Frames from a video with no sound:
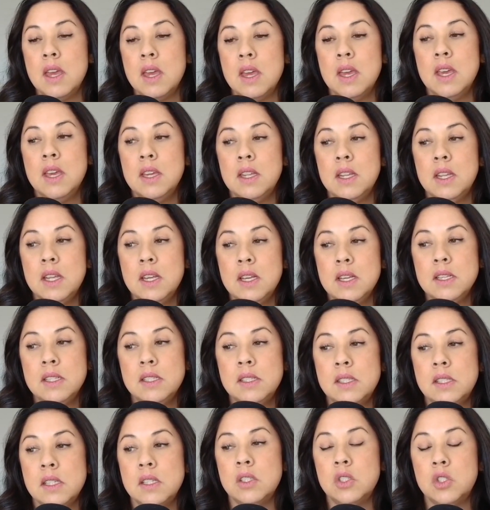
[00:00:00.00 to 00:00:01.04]
it
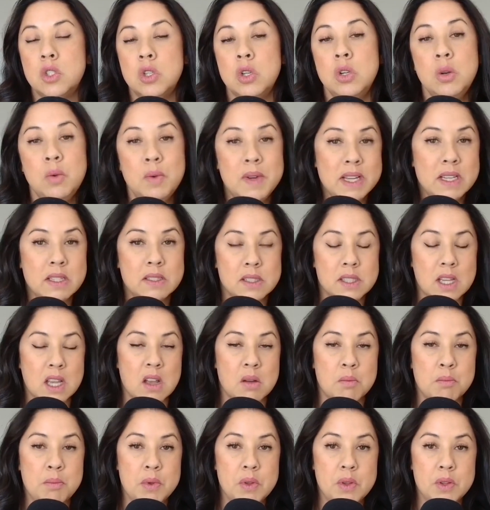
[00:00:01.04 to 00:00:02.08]
is two
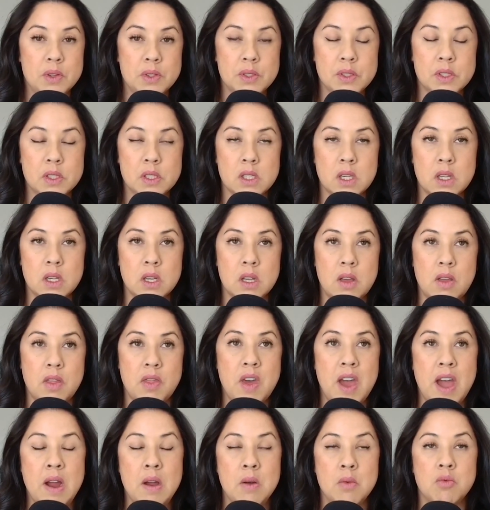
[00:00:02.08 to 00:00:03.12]
examples
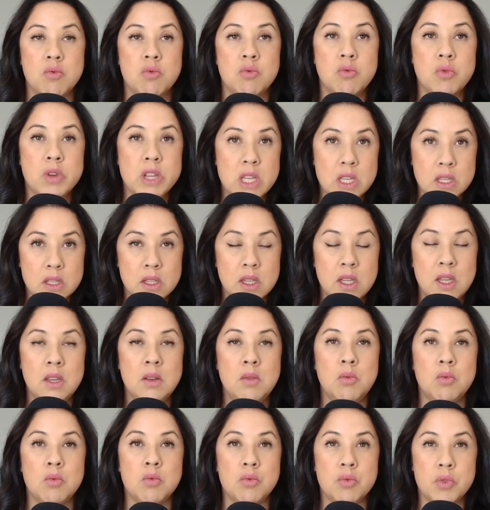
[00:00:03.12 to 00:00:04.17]
that really,
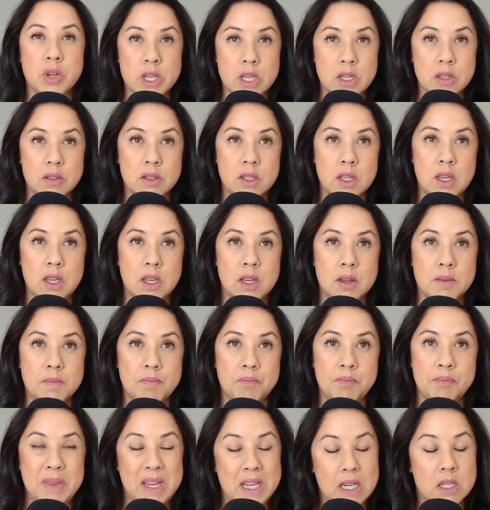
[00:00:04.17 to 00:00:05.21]
really
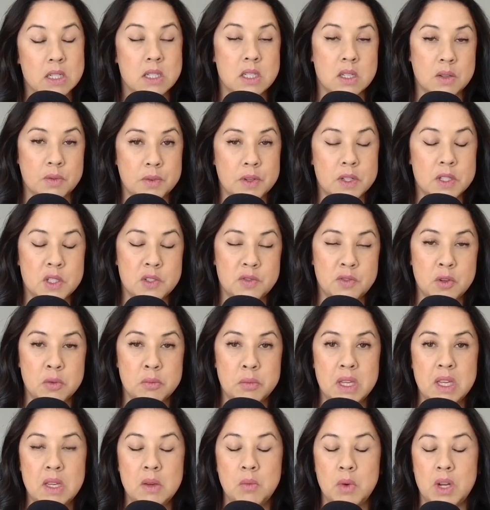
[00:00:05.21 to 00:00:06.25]
made a difference for
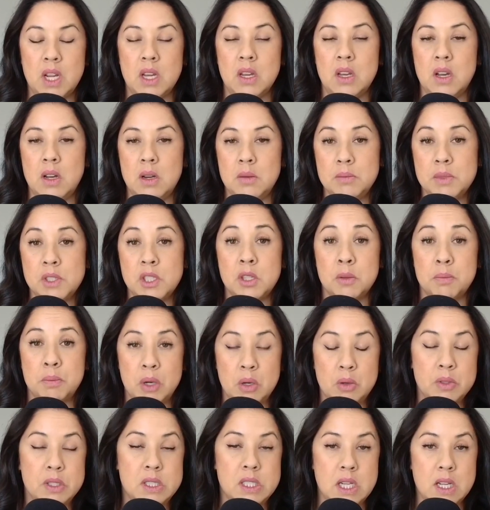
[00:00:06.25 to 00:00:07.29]
me when it comes to
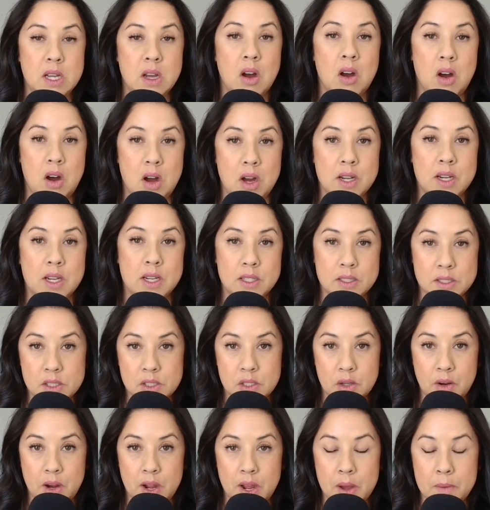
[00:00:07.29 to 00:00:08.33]
posting on
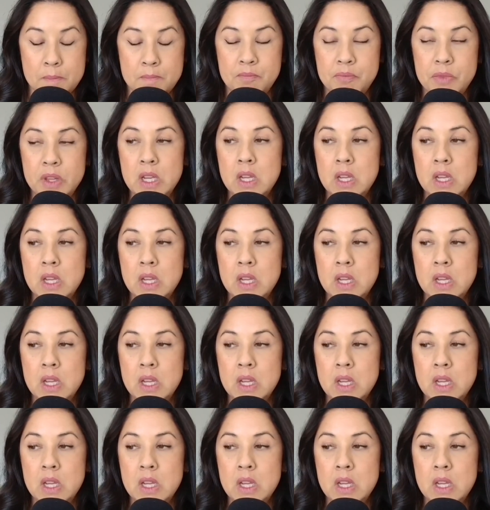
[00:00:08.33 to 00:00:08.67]
Instagram.